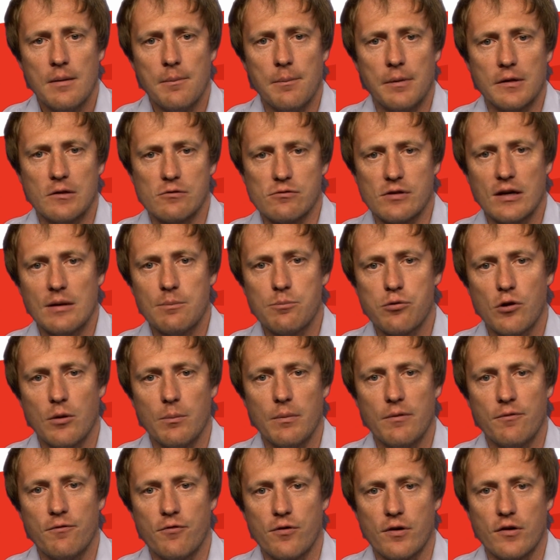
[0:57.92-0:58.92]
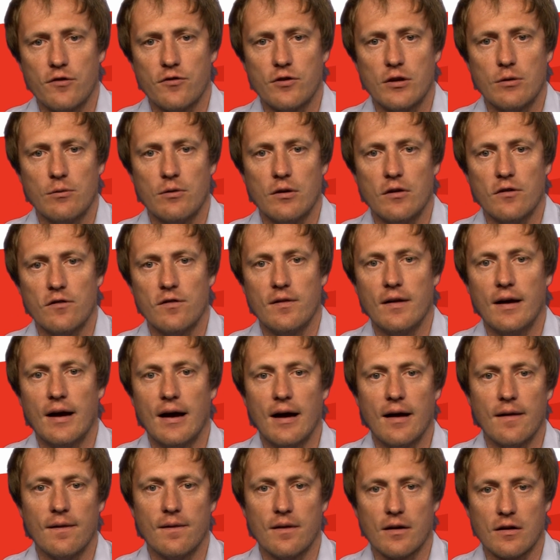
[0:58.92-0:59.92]
But the real problem for Estonia is
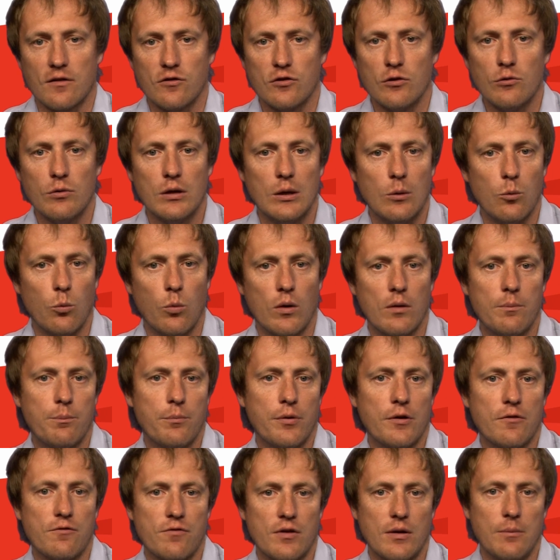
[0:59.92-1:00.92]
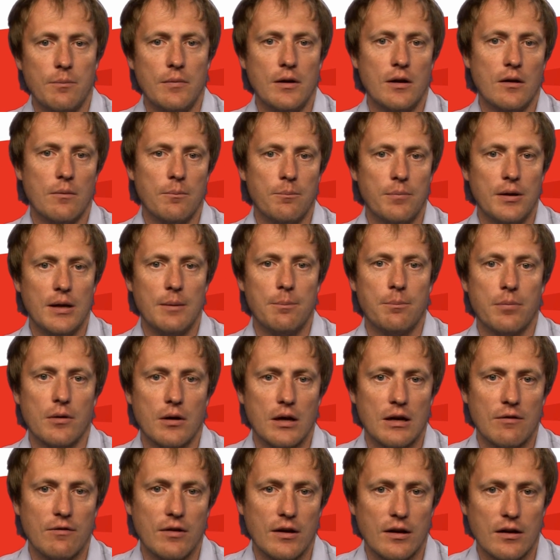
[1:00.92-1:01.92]
that there's only 1.3 million people
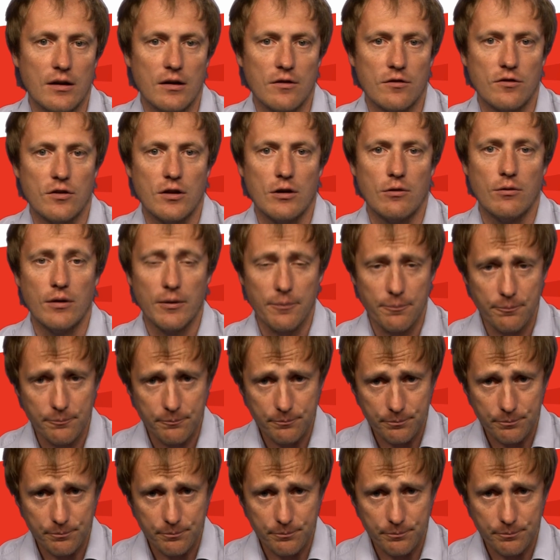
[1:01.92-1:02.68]
living in Estonia.